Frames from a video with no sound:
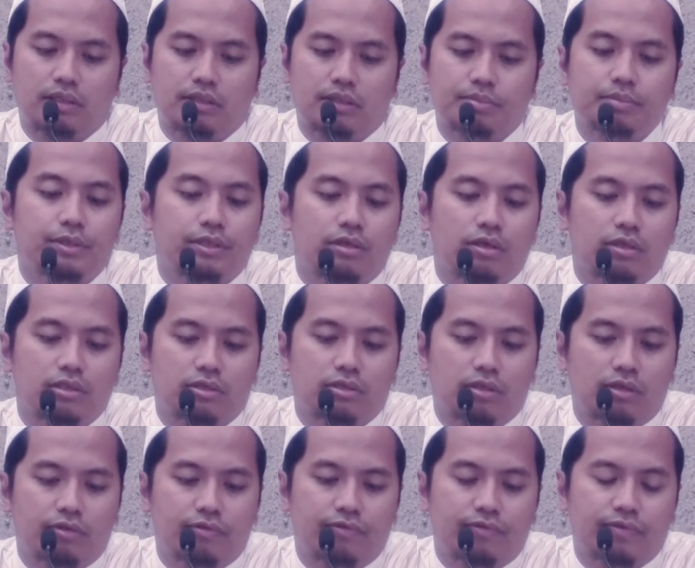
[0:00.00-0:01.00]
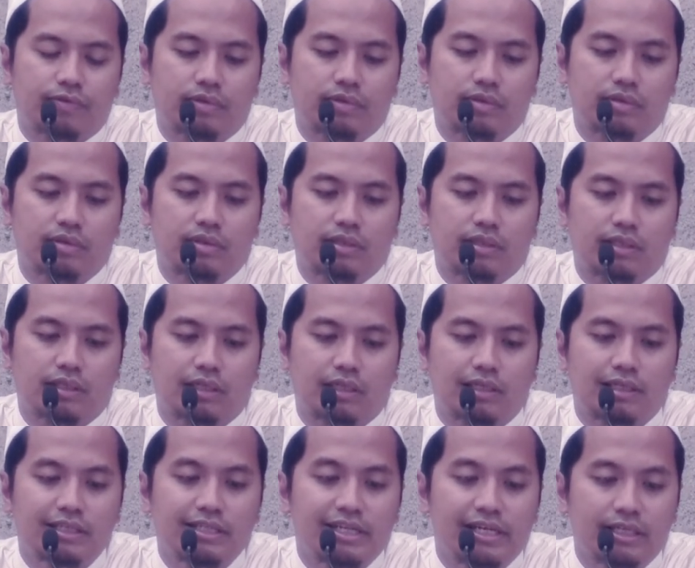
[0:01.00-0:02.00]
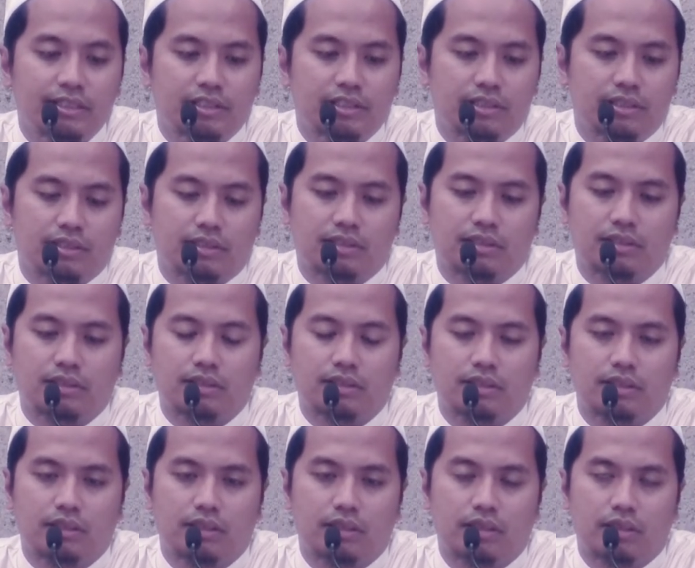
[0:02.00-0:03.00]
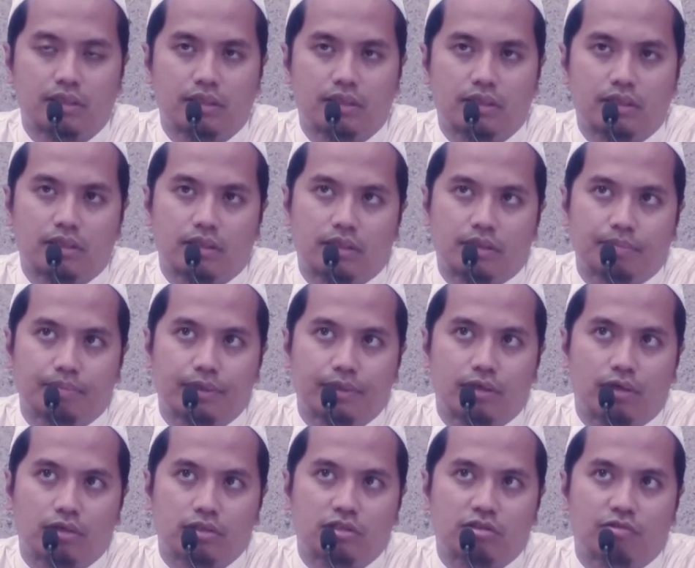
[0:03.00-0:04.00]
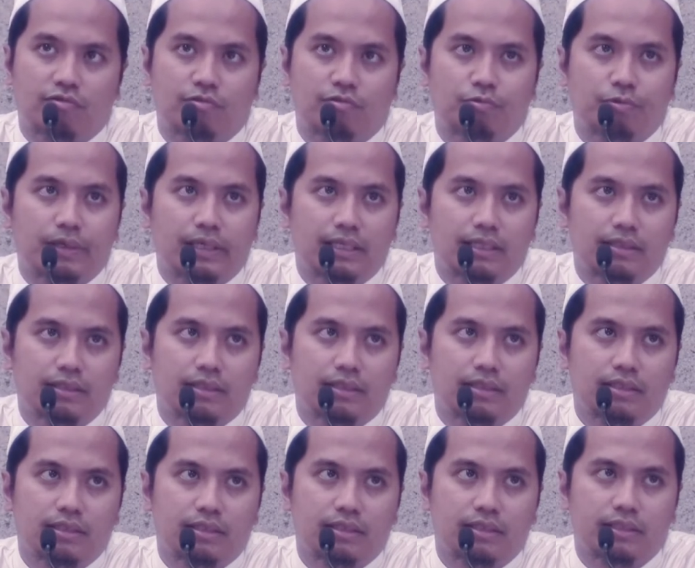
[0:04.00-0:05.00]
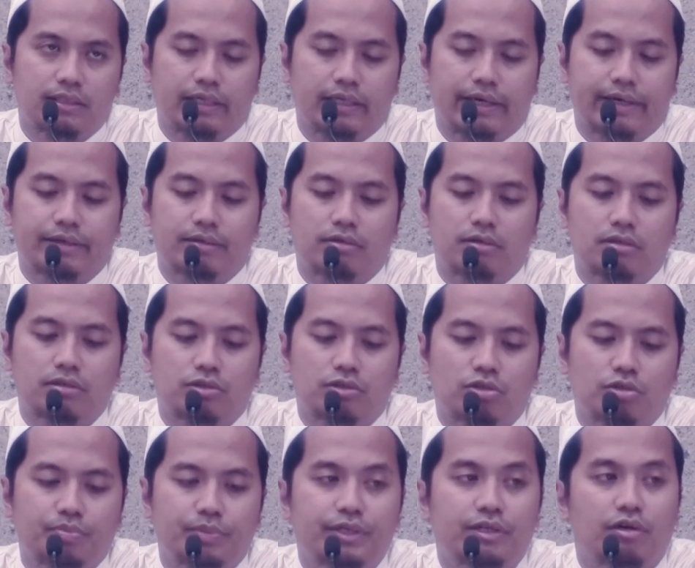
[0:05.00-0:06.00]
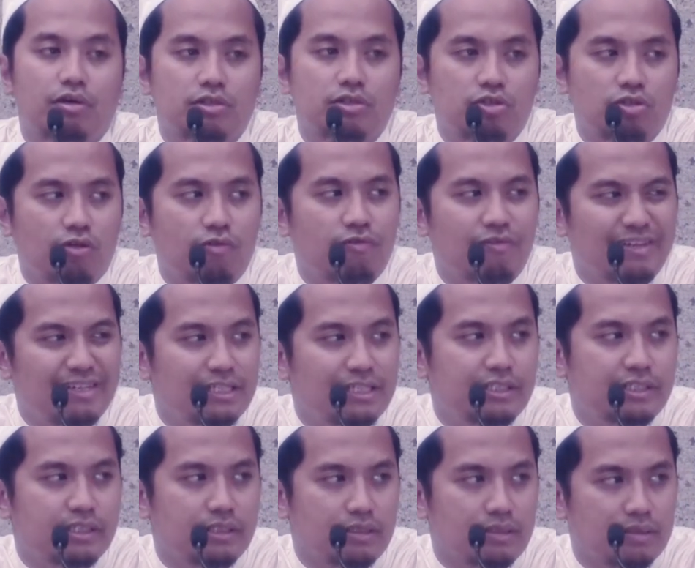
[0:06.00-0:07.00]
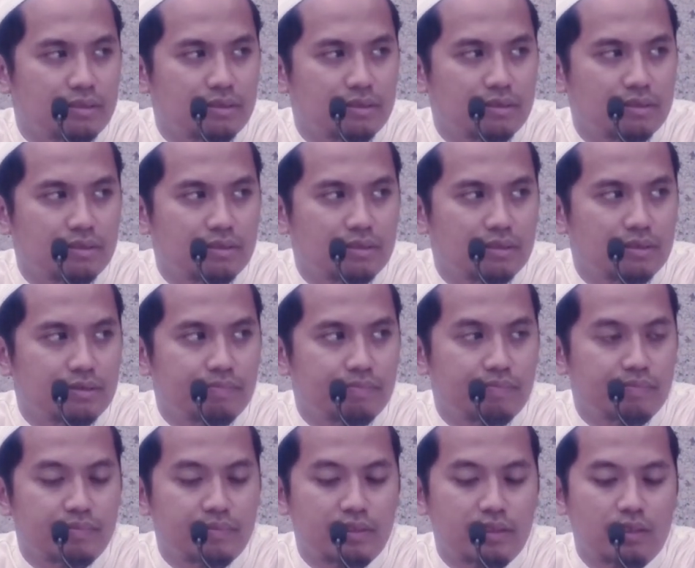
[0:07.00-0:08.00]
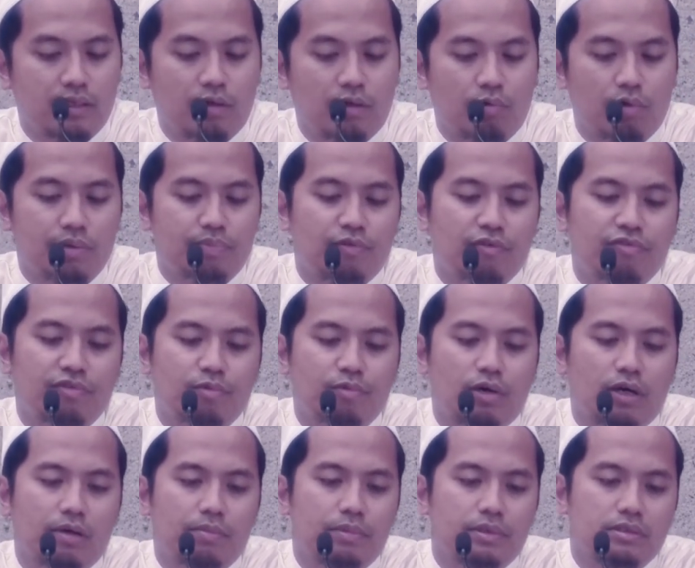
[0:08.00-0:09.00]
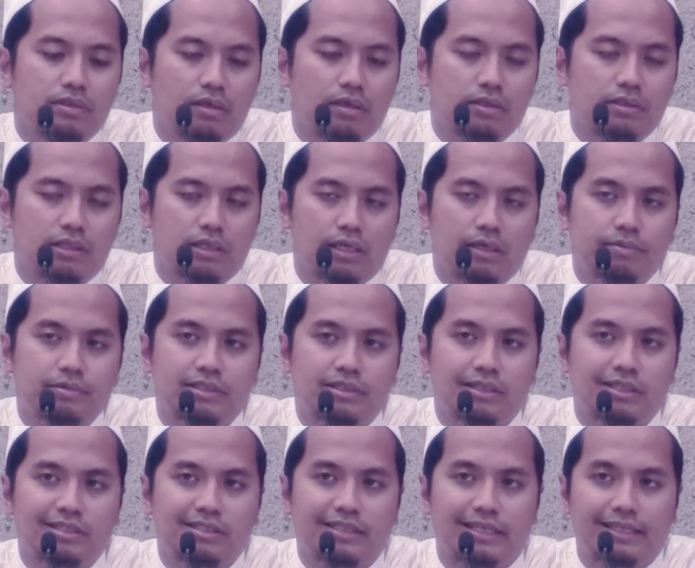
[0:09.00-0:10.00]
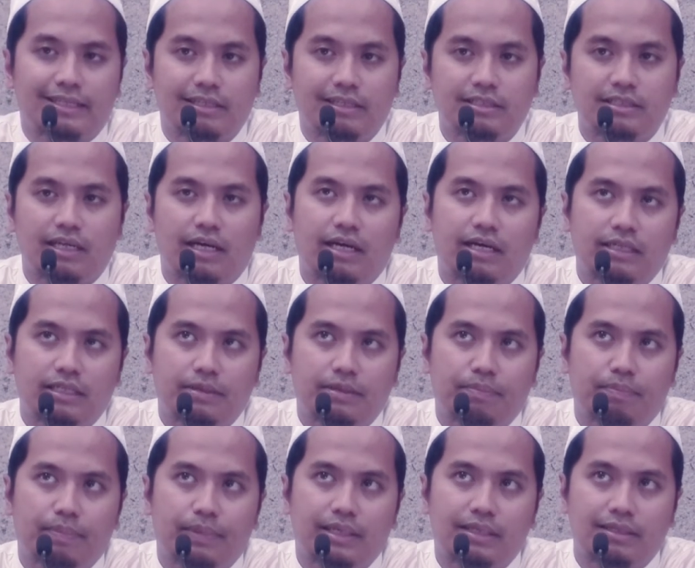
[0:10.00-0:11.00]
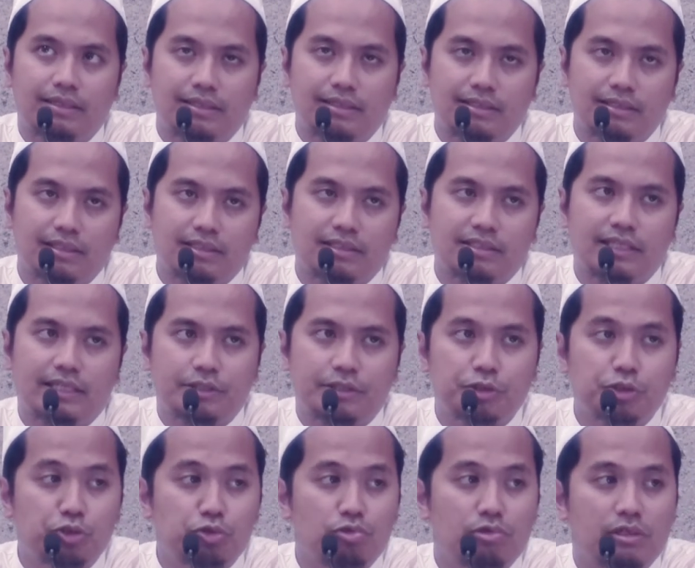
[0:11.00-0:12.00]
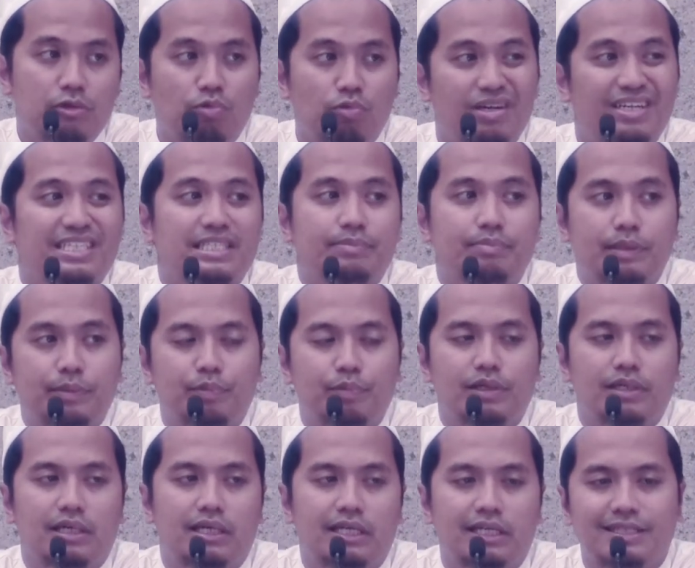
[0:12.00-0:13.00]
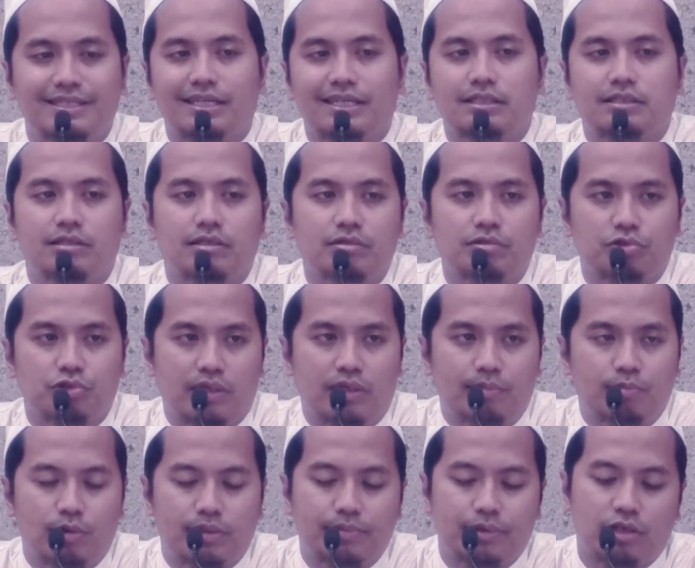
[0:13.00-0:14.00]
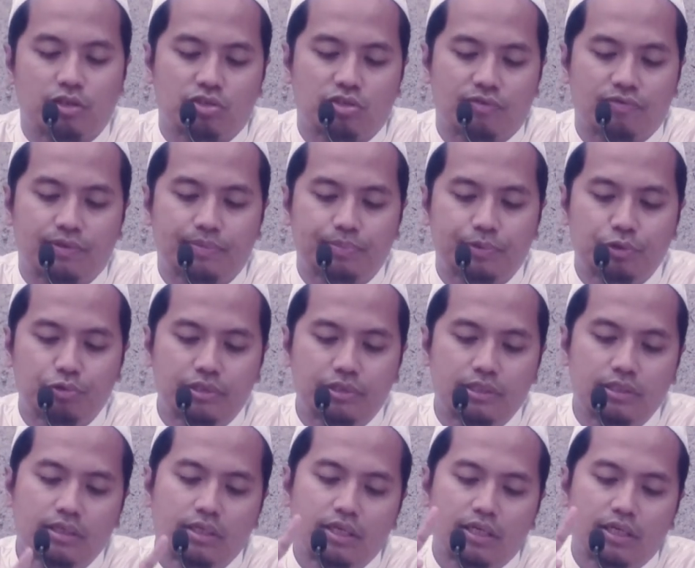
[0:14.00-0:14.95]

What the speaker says: because of a lineage, because of wealth, and also because of religion. What Prophet Muhammad sallallahu alaihi wasallam is saying is that these are the main reasons that usually why people are attracted to someone: because of the beauty,